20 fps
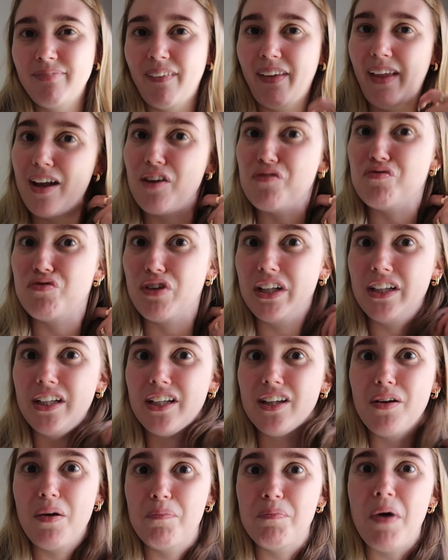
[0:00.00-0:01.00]
Like really
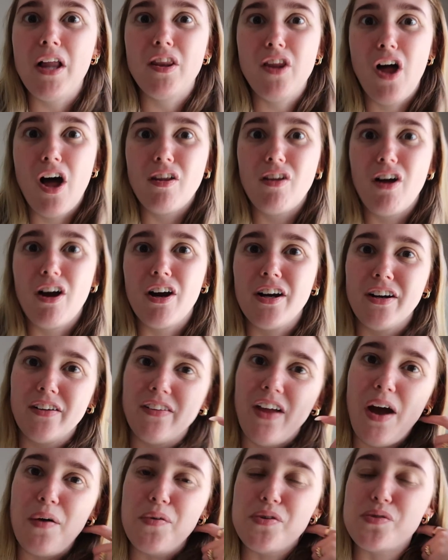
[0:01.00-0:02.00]
a lot longer.
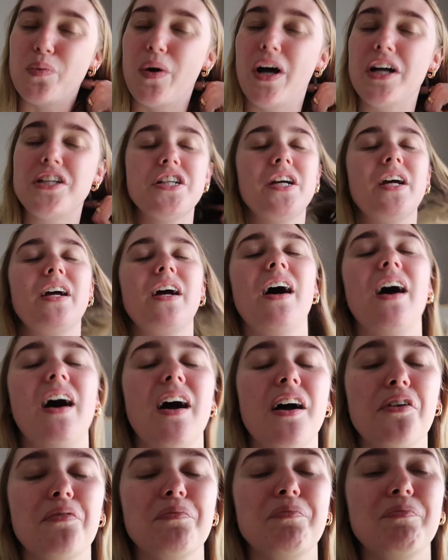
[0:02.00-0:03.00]
I was watching
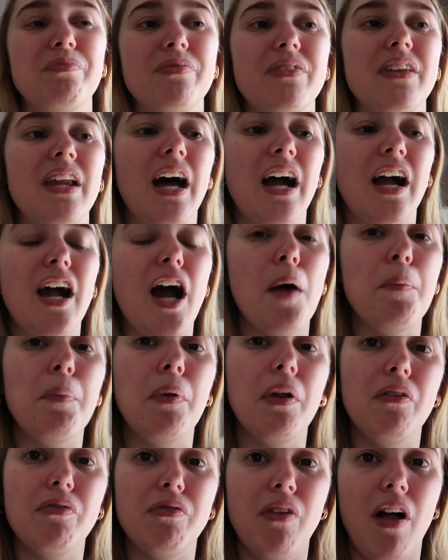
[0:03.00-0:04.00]
a
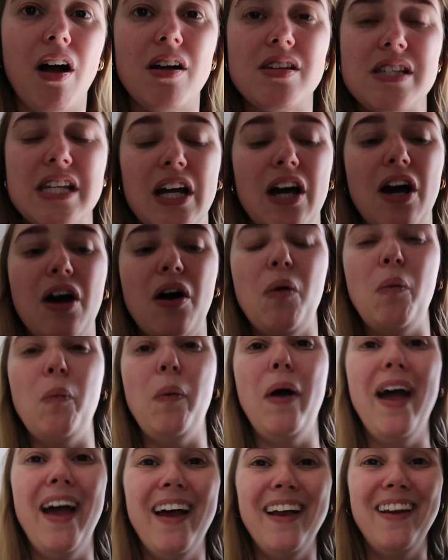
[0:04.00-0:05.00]
couple of vlogs ago
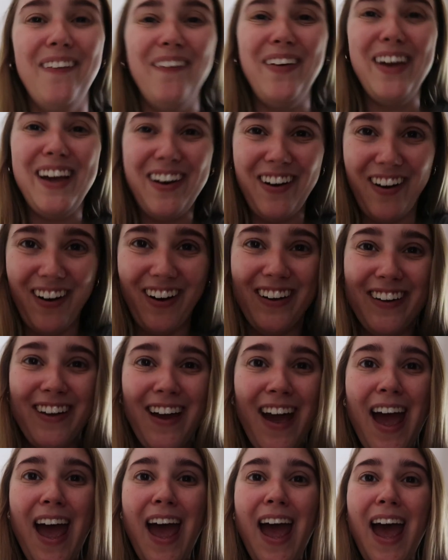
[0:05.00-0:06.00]
when we called
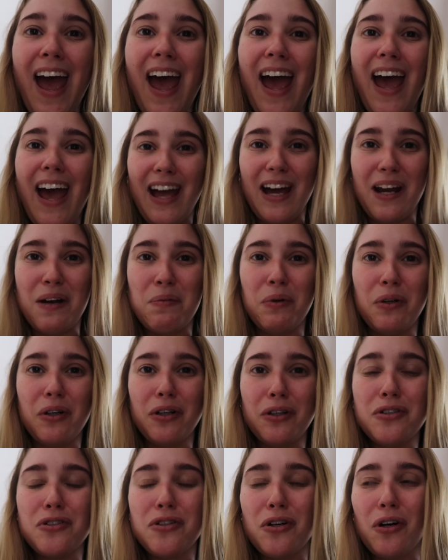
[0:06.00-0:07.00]
Animal
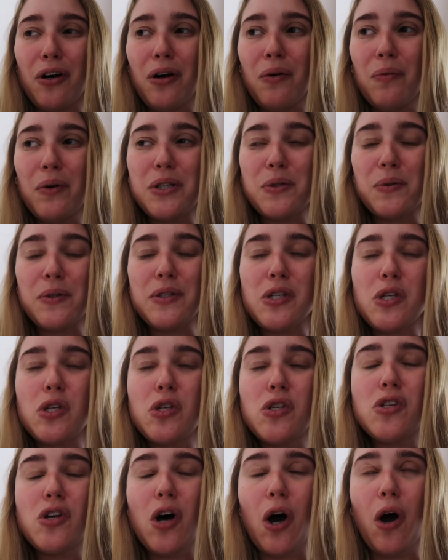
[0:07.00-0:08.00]
Control, which was
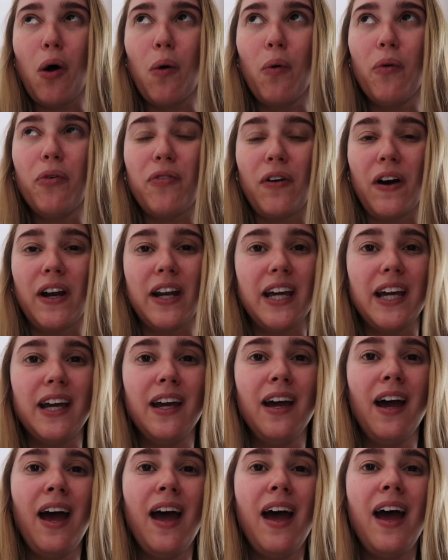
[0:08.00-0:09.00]
so
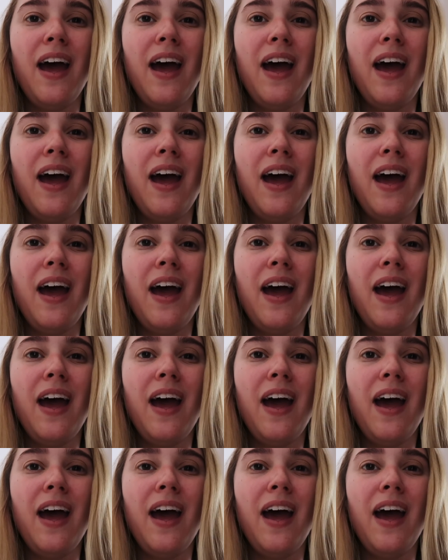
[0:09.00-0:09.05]
funny.